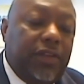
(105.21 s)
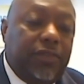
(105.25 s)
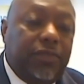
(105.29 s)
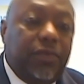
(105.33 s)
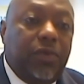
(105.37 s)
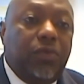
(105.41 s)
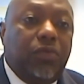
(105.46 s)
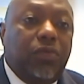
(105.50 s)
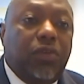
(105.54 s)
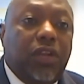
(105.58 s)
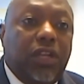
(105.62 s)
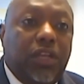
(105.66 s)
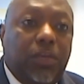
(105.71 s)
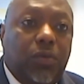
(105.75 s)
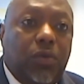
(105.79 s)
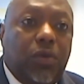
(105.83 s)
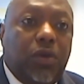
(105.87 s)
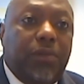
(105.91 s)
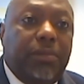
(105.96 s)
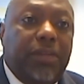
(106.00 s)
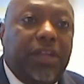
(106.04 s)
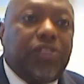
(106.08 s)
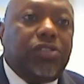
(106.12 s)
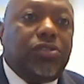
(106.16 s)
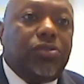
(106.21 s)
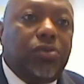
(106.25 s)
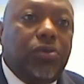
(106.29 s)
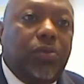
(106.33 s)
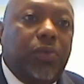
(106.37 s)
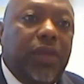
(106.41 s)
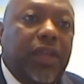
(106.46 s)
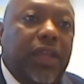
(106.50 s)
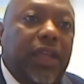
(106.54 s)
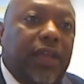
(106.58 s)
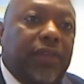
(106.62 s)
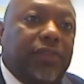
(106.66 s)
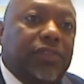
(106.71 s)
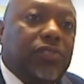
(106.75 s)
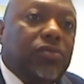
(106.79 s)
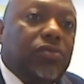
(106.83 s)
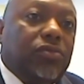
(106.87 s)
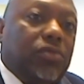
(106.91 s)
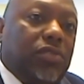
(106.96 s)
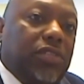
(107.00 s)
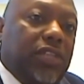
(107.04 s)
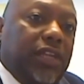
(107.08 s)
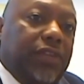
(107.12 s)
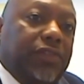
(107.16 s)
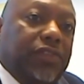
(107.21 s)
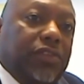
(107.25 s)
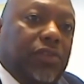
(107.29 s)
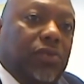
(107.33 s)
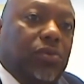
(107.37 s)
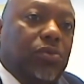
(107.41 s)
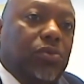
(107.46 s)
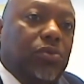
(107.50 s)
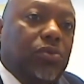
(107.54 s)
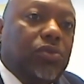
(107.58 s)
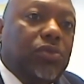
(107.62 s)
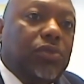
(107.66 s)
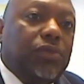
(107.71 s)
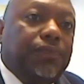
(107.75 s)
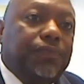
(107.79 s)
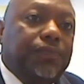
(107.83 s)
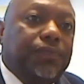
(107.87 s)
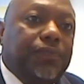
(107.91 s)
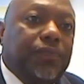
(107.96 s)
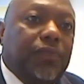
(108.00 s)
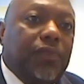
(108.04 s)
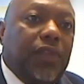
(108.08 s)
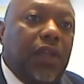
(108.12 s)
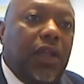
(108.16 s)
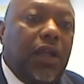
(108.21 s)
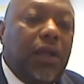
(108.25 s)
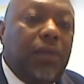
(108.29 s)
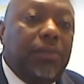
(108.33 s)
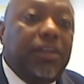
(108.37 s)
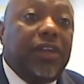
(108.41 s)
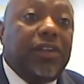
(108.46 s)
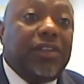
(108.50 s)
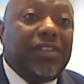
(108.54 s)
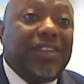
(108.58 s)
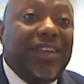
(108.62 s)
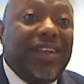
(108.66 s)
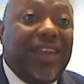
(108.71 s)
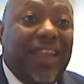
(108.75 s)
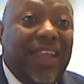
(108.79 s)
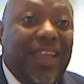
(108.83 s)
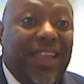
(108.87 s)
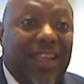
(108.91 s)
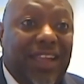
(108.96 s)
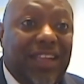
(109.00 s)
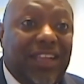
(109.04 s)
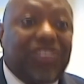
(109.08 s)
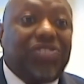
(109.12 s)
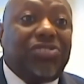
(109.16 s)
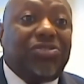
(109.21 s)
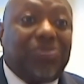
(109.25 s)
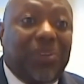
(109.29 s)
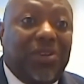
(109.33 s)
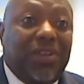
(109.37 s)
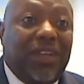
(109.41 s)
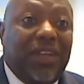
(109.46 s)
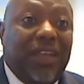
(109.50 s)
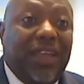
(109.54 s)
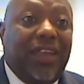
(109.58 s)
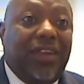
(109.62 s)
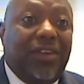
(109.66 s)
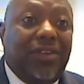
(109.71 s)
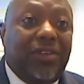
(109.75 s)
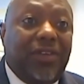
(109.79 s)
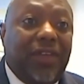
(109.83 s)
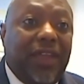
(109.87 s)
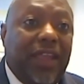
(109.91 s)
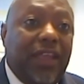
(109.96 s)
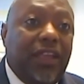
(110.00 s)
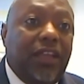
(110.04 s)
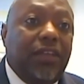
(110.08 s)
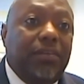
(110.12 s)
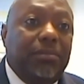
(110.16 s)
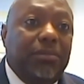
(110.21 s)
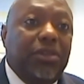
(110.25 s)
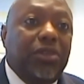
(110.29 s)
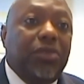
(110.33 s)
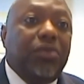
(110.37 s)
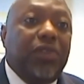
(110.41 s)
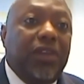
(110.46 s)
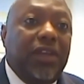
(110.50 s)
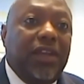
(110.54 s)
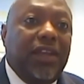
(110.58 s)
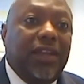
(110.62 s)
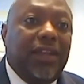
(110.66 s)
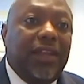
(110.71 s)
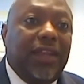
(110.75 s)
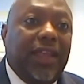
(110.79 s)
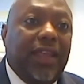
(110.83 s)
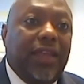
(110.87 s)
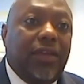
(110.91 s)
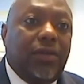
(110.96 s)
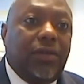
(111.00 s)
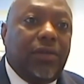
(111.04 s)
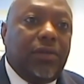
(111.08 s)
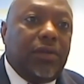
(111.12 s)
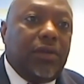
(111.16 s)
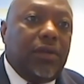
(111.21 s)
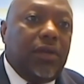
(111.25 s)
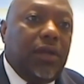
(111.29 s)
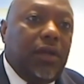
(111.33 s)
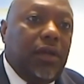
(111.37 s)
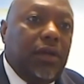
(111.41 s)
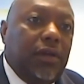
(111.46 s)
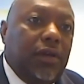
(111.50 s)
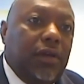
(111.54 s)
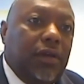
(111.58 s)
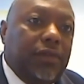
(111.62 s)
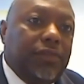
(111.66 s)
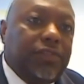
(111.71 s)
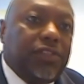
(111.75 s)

If we really want to make sure we have safe schools, um, there's an extra layer, a community layer uh, of